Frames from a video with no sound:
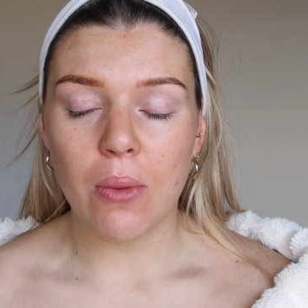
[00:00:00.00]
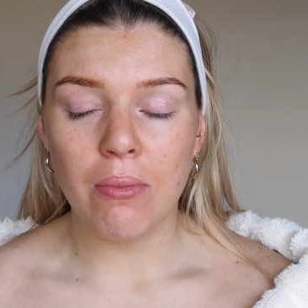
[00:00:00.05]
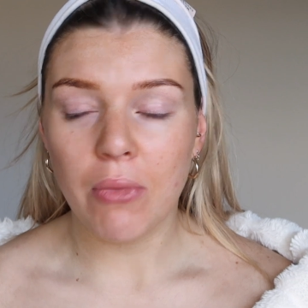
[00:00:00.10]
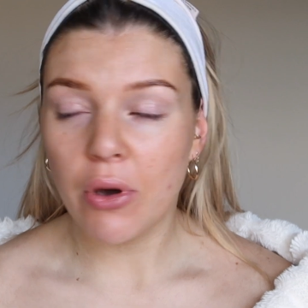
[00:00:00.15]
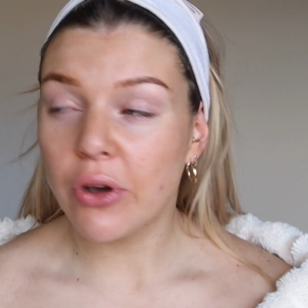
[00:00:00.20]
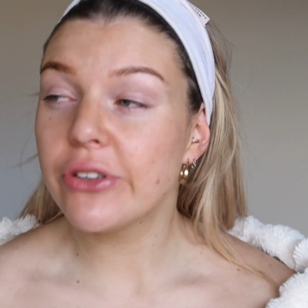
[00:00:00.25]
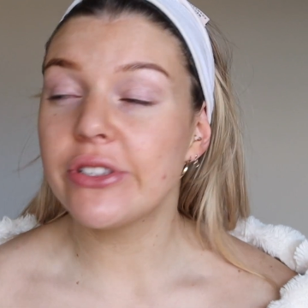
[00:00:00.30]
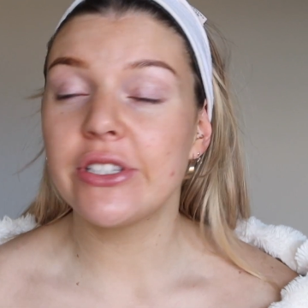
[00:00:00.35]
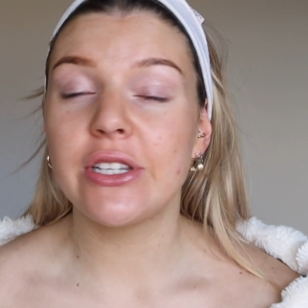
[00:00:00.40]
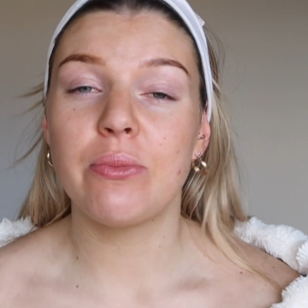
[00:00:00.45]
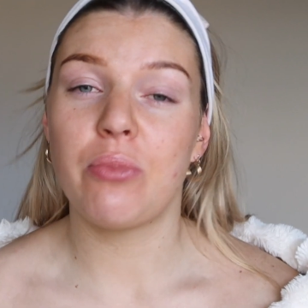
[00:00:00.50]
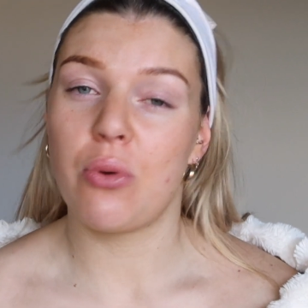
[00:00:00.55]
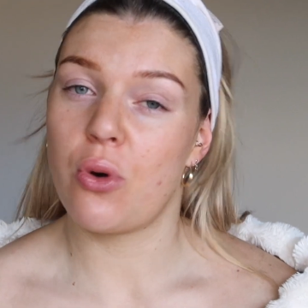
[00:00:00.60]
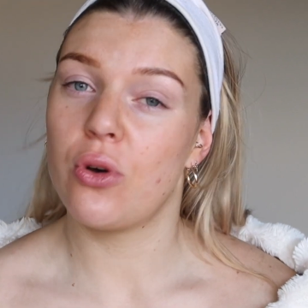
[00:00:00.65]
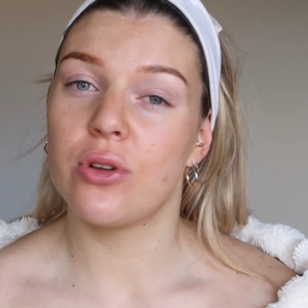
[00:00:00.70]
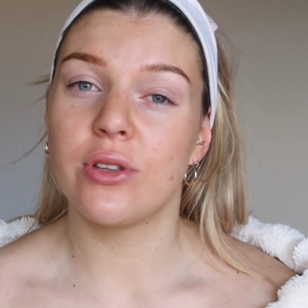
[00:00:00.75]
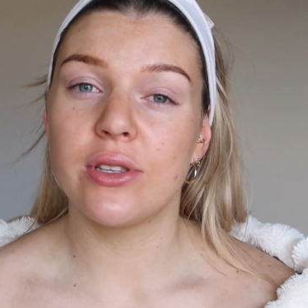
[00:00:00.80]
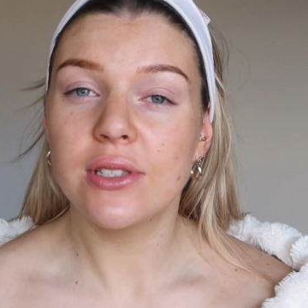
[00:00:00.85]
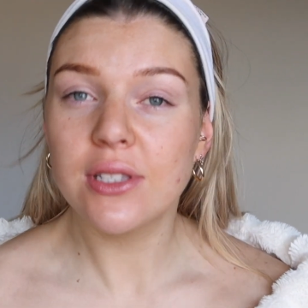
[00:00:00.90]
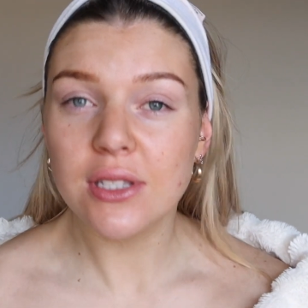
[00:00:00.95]
most
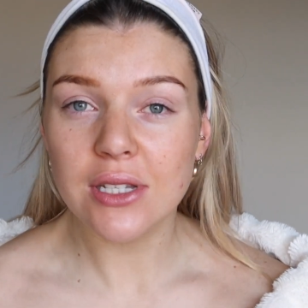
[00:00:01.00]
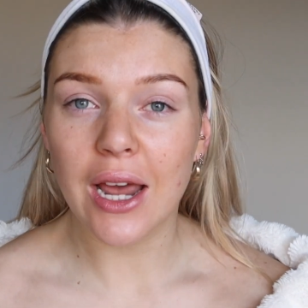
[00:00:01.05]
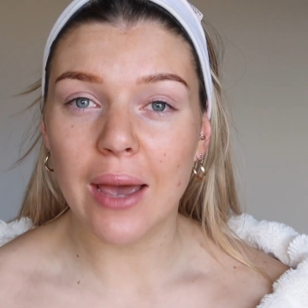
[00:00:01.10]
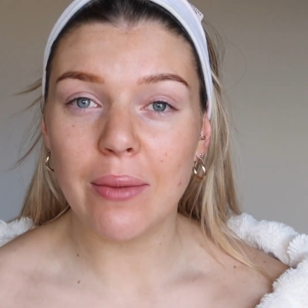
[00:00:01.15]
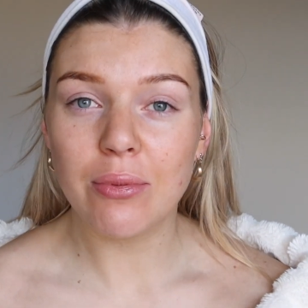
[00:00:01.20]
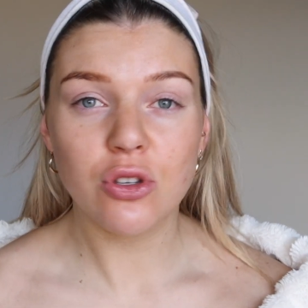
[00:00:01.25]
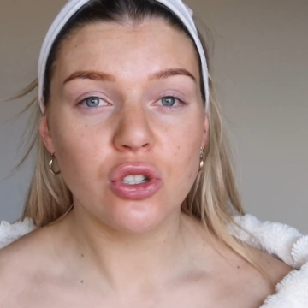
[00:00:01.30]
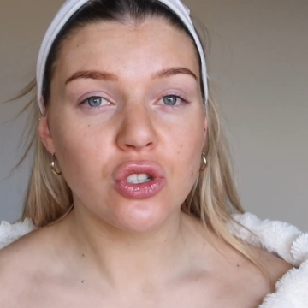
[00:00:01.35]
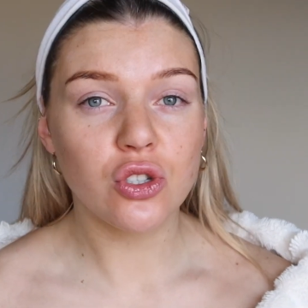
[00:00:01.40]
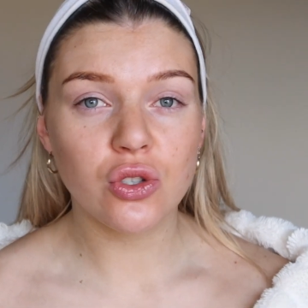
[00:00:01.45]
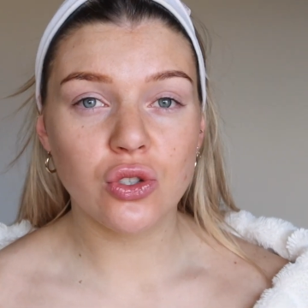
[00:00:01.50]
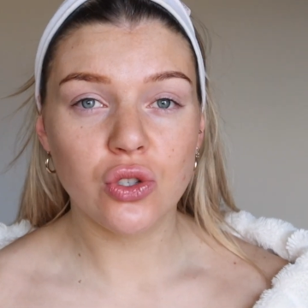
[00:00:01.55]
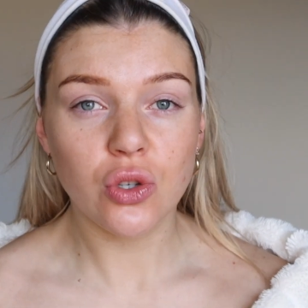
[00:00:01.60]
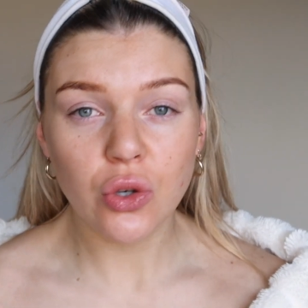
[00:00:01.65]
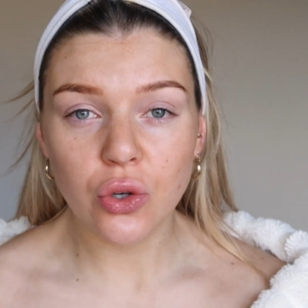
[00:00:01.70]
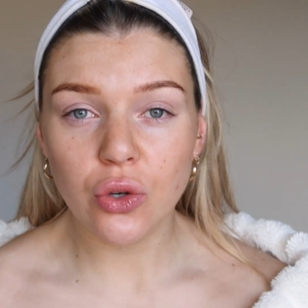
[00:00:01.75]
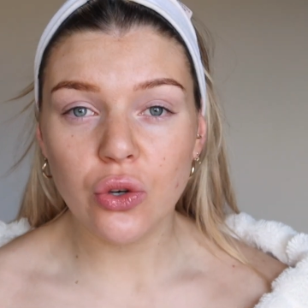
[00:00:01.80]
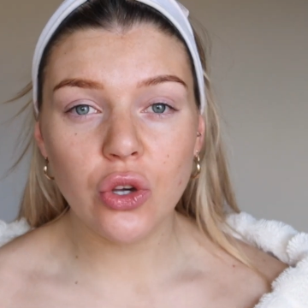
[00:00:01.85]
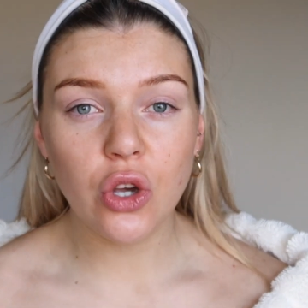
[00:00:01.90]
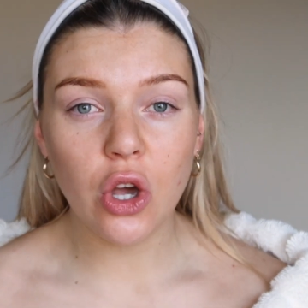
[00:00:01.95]
important step
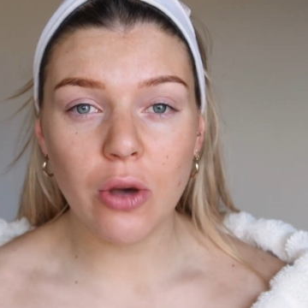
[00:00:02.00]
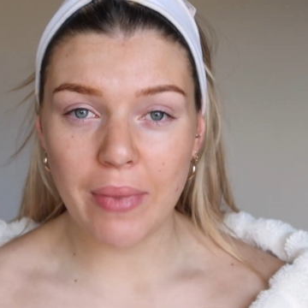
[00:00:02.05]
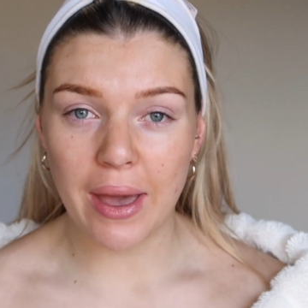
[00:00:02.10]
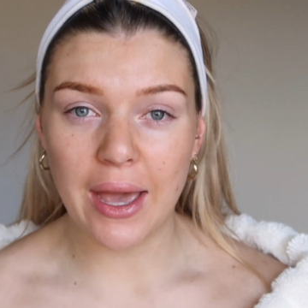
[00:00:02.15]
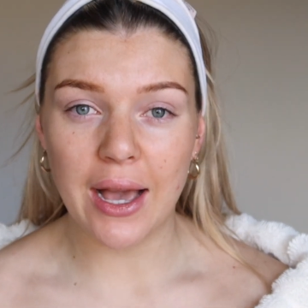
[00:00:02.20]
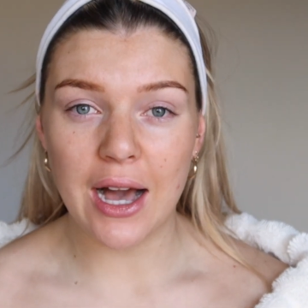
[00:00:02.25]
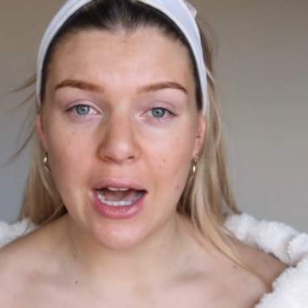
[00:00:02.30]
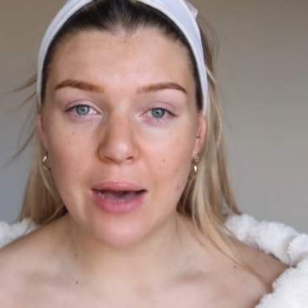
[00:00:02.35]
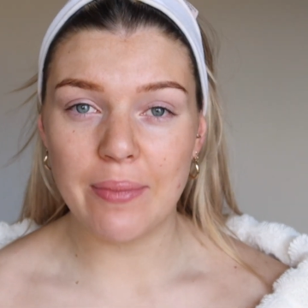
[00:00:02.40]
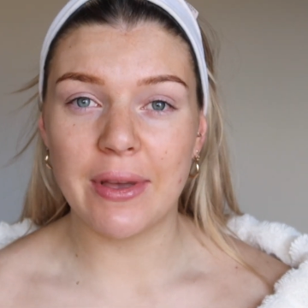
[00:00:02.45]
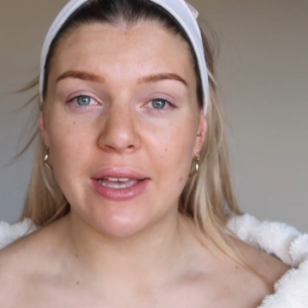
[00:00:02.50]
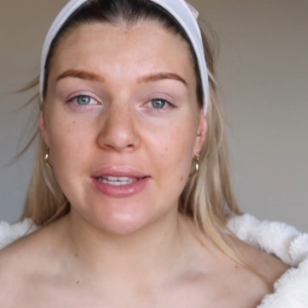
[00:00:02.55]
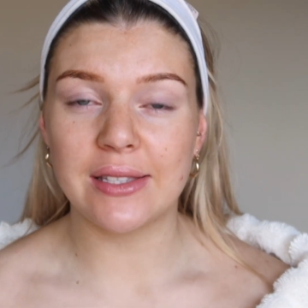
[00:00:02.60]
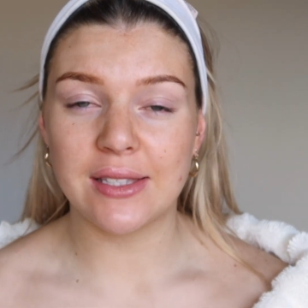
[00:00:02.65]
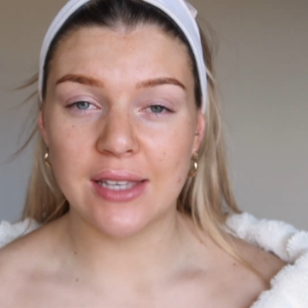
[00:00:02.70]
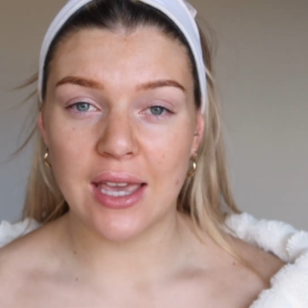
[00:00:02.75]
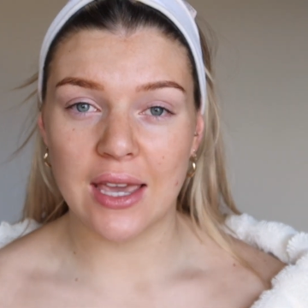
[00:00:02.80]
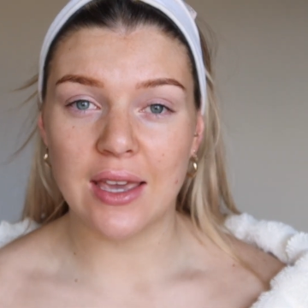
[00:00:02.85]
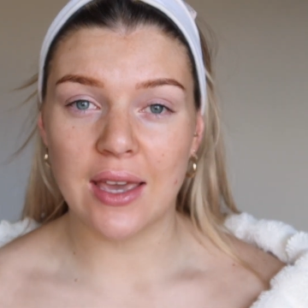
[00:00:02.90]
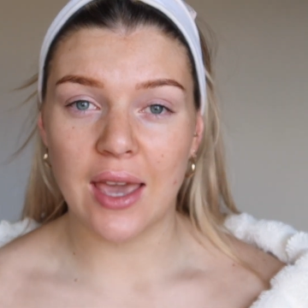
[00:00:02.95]
to your makeup
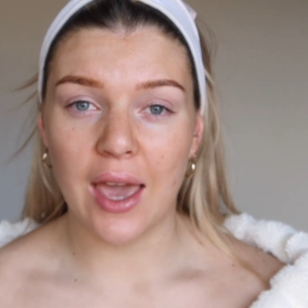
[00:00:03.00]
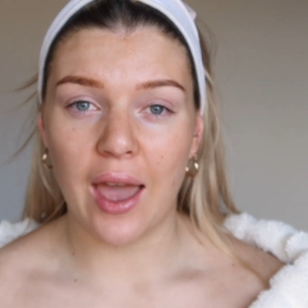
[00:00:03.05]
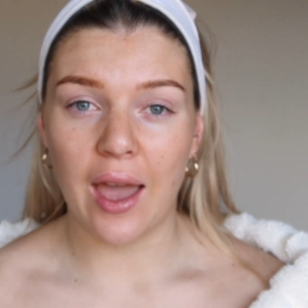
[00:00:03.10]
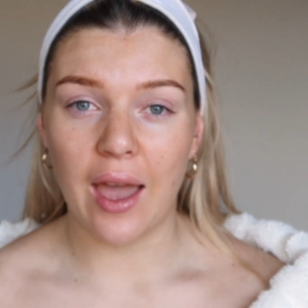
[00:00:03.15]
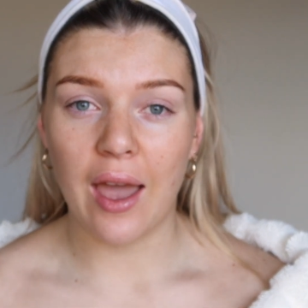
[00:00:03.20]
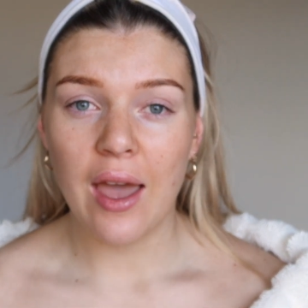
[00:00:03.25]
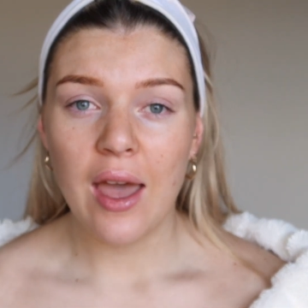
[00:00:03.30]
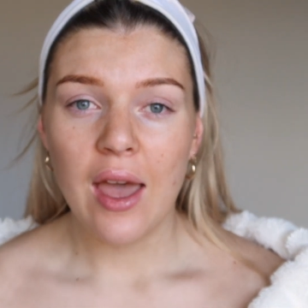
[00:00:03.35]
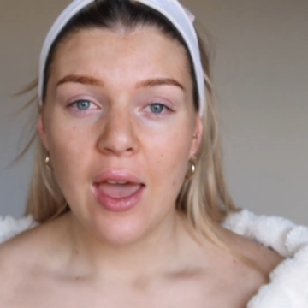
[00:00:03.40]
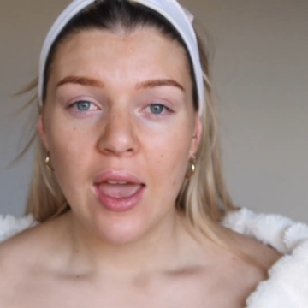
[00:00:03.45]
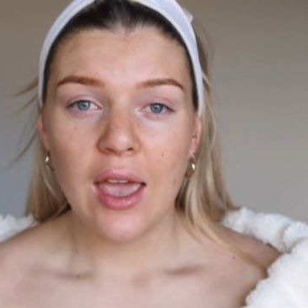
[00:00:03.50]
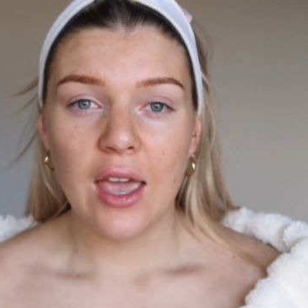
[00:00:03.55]
is skincare.